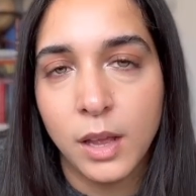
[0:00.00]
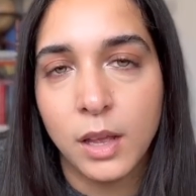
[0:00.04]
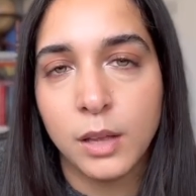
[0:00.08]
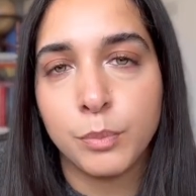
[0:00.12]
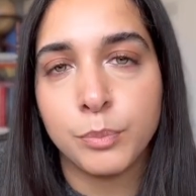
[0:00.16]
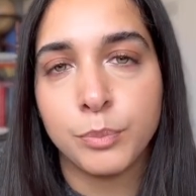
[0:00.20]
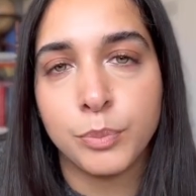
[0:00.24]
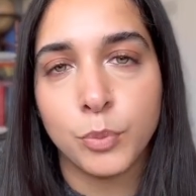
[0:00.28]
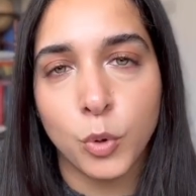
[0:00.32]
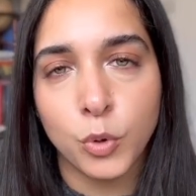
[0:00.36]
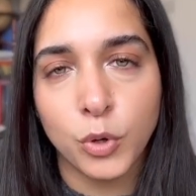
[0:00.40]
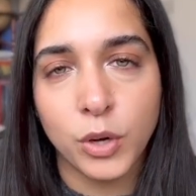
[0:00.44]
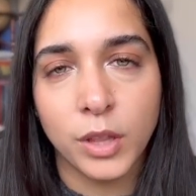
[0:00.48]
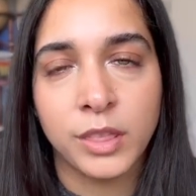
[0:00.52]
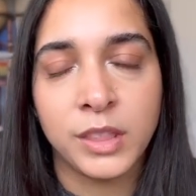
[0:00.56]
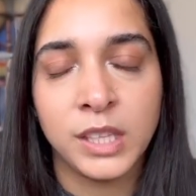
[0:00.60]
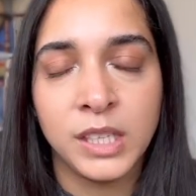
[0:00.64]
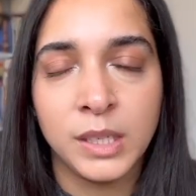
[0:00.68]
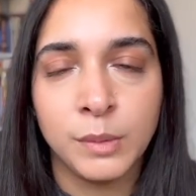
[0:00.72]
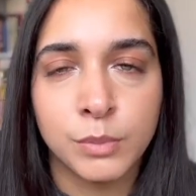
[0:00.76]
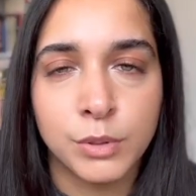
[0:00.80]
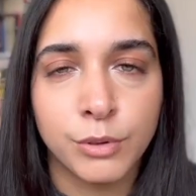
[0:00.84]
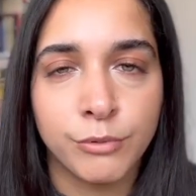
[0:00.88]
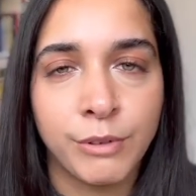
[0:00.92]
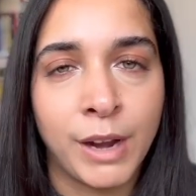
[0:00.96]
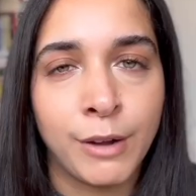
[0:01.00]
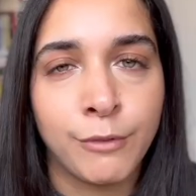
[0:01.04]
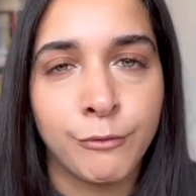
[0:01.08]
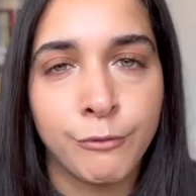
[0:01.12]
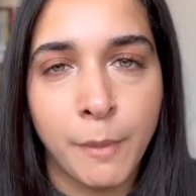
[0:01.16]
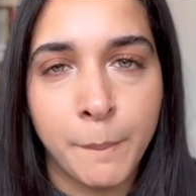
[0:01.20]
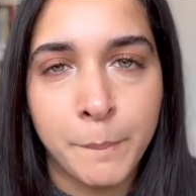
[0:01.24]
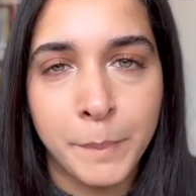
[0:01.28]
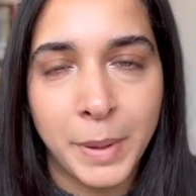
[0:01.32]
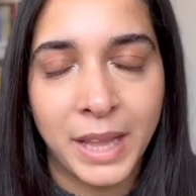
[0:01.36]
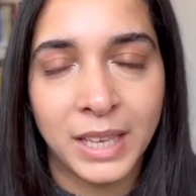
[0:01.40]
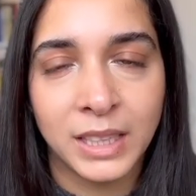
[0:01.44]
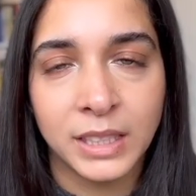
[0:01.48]
broader themes around
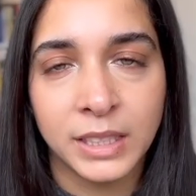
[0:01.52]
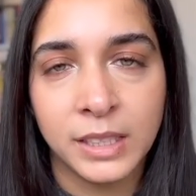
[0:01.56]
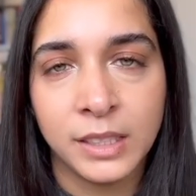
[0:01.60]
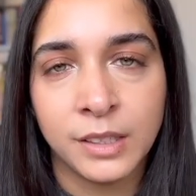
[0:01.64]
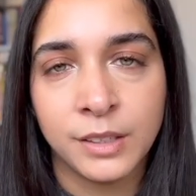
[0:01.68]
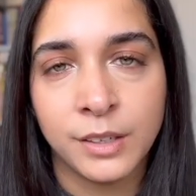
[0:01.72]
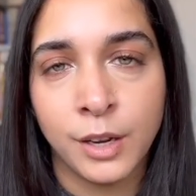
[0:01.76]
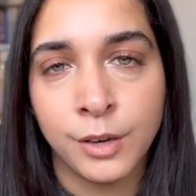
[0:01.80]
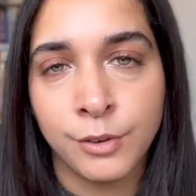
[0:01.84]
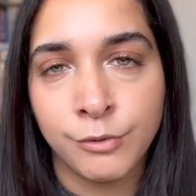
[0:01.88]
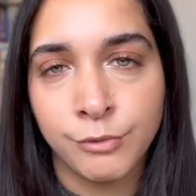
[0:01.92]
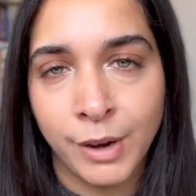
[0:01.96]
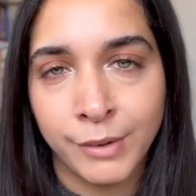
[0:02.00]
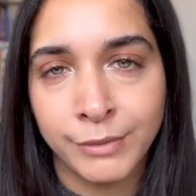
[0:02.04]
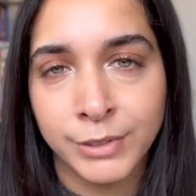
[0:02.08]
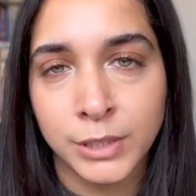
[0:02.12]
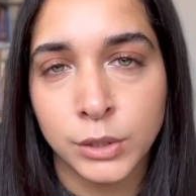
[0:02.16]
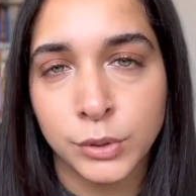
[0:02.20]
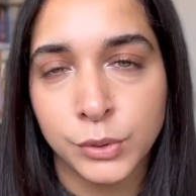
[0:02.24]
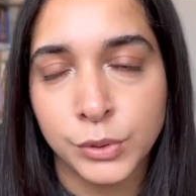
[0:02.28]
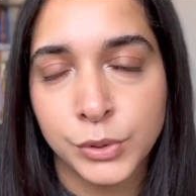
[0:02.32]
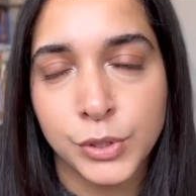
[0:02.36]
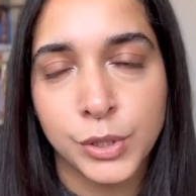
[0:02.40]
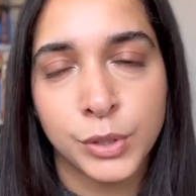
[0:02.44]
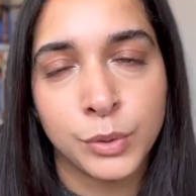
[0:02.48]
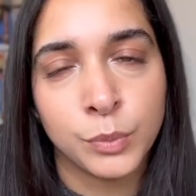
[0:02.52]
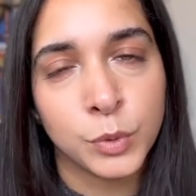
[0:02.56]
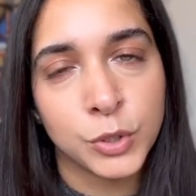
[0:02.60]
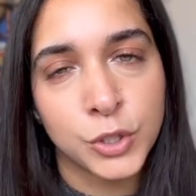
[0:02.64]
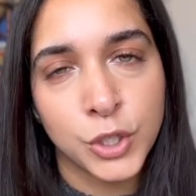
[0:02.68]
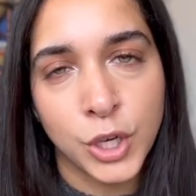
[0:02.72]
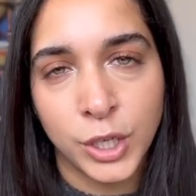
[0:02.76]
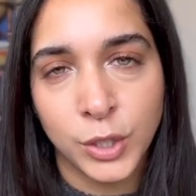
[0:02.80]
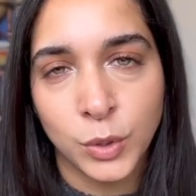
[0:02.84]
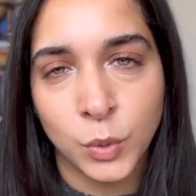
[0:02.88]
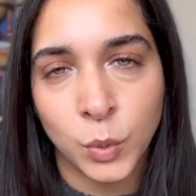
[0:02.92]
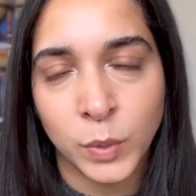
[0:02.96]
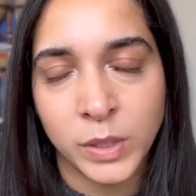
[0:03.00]
rebellion and revolution, which
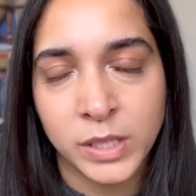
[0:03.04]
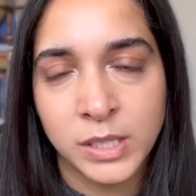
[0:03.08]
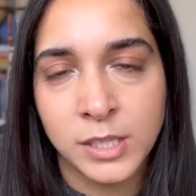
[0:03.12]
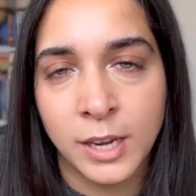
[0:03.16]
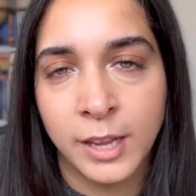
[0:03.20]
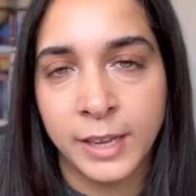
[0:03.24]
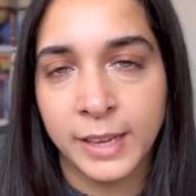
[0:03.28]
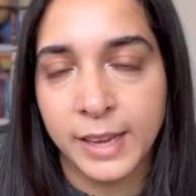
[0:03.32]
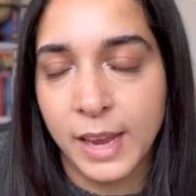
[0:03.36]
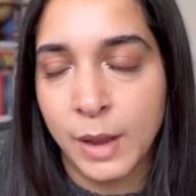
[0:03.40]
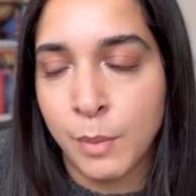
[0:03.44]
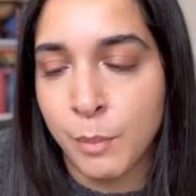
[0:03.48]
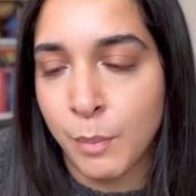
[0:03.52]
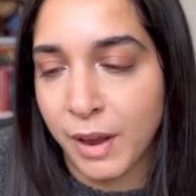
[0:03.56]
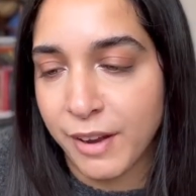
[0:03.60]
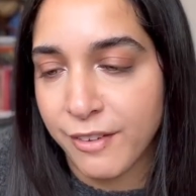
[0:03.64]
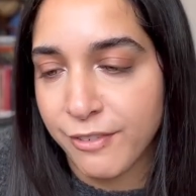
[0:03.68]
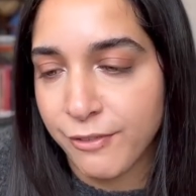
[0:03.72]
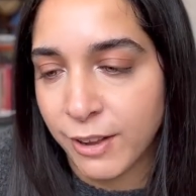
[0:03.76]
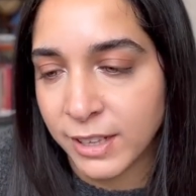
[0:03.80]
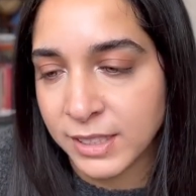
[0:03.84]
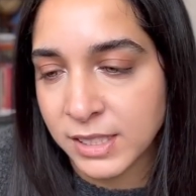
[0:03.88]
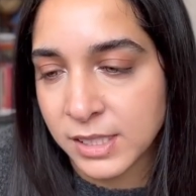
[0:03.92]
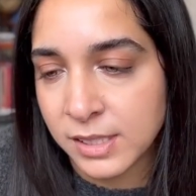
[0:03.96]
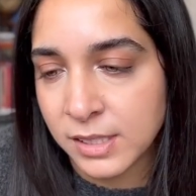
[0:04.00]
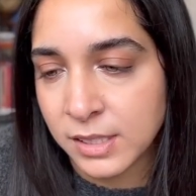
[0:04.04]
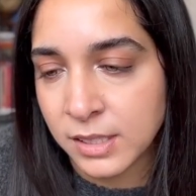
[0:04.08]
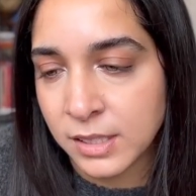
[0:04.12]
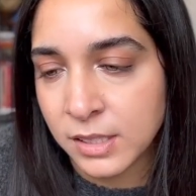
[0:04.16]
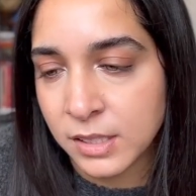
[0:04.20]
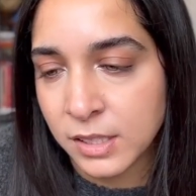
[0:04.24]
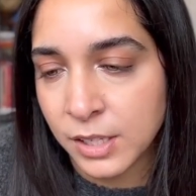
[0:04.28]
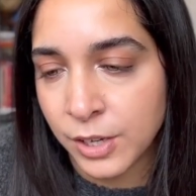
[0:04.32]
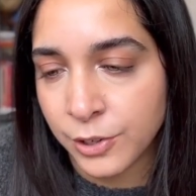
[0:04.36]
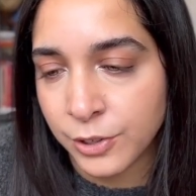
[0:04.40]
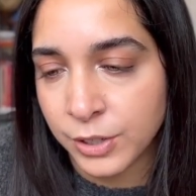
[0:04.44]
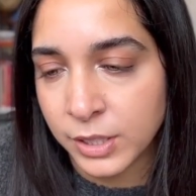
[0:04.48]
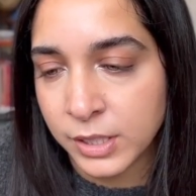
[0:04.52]
I always like in my fantasy
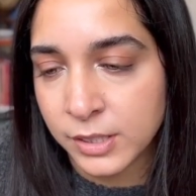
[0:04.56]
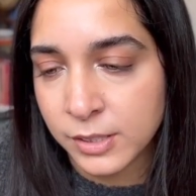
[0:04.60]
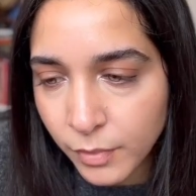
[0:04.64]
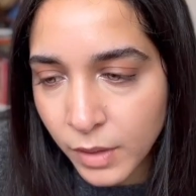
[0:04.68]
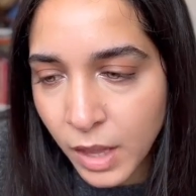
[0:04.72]
series.